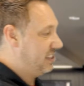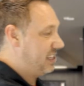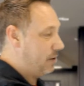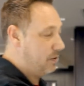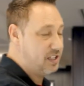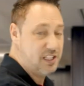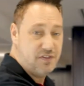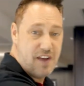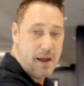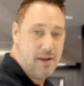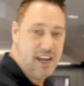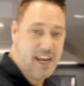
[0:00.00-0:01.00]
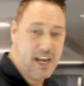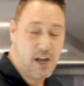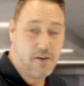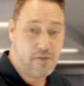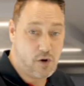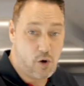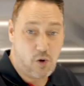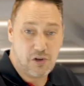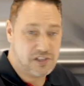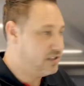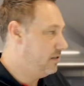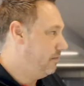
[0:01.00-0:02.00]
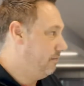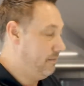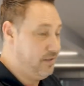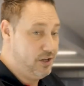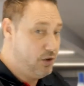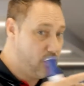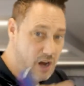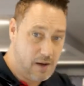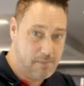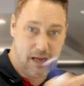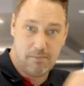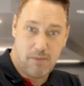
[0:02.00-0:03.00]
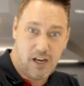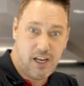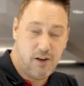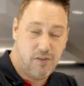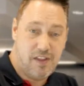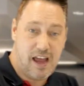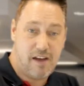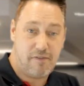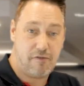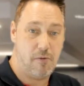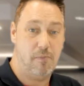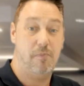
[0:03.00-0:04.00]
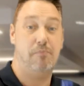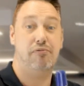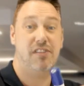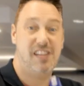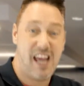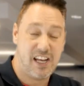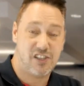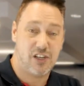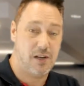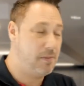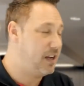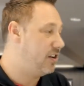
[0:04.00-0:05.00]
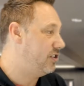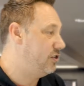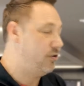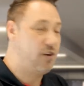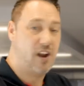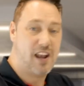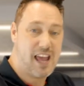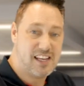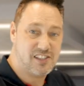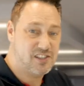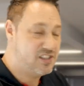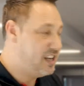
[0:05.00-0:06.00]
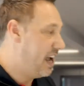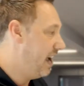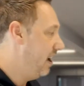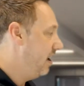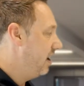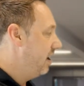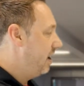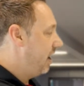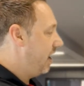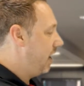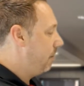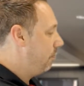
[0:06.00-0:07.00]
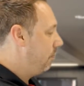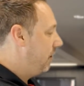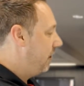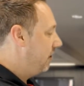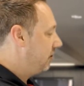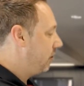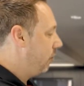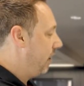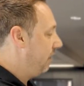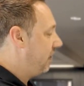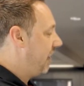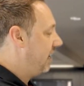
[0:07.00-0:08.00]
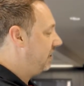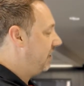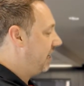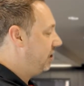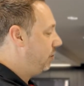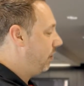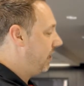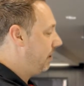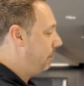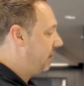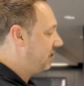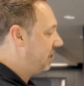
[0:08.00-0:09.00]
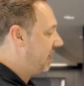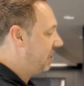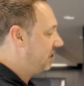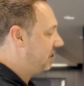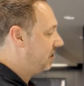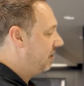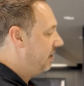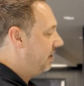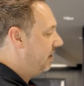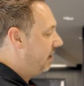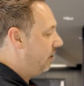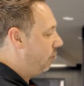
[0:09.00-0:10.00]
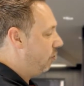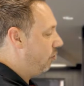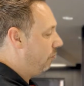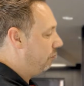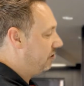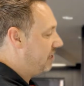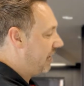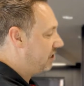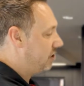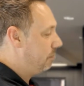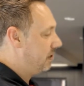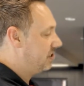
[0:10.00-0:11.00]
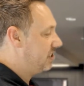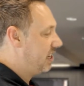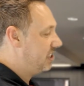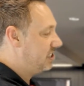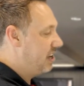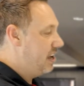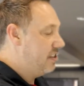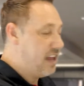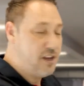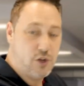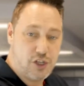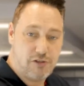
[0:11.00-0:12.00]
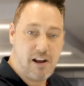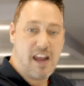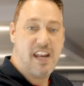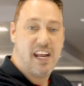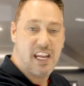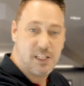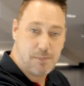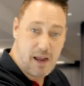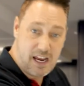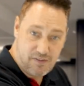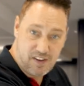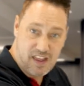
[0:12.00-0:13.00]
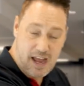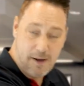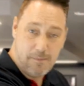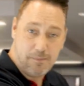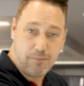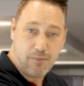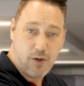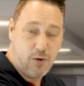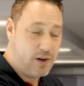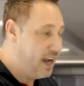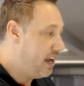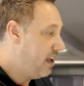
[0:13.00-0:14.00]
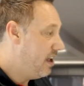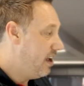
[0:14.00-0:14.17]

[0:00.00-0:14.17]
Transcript: sit with this family here, of course, you can't make money on that from protection because you're not licensed yet. So if they do any business or protection business, then your trainer gets paid for that, okay?